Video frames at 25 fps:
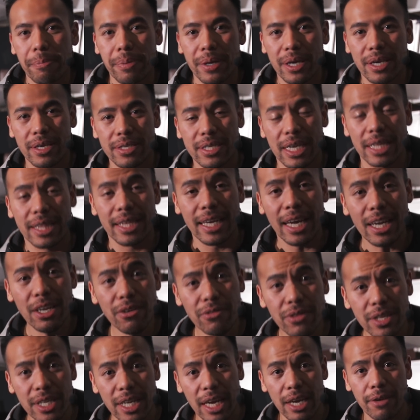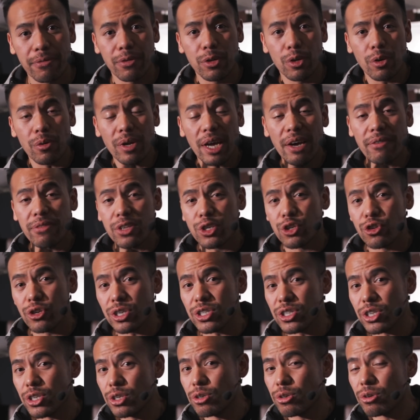Because at the end of the day, if you don't have the
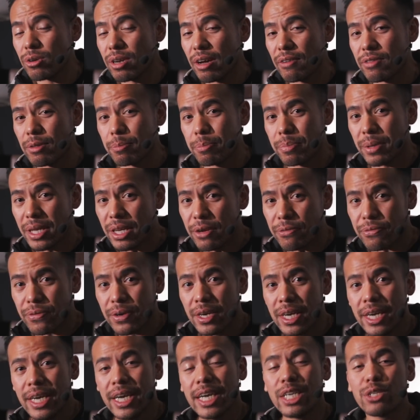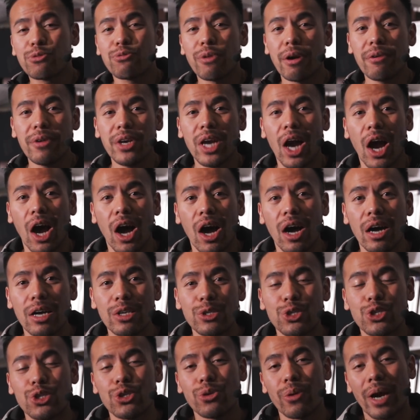trust and you don't have the belief, it's very
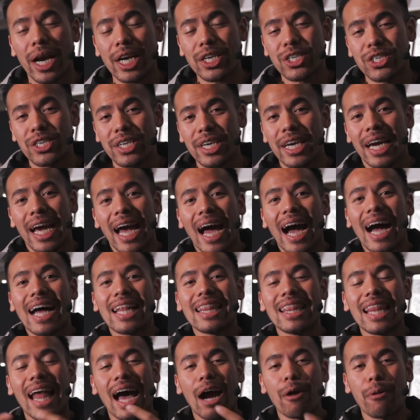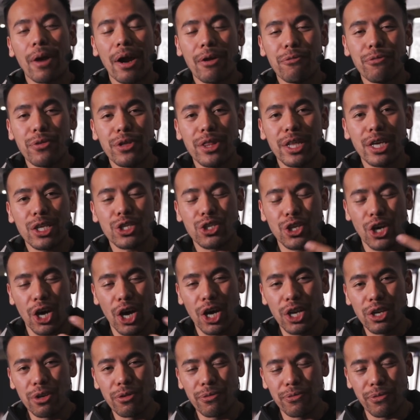hard to actually allow everything
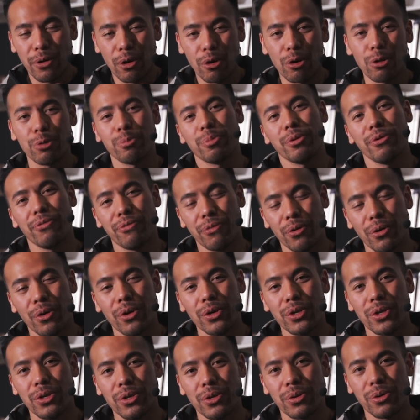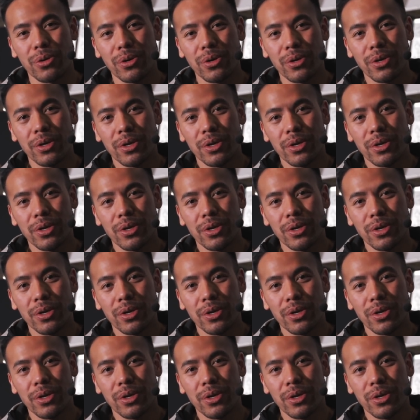to unfold before you.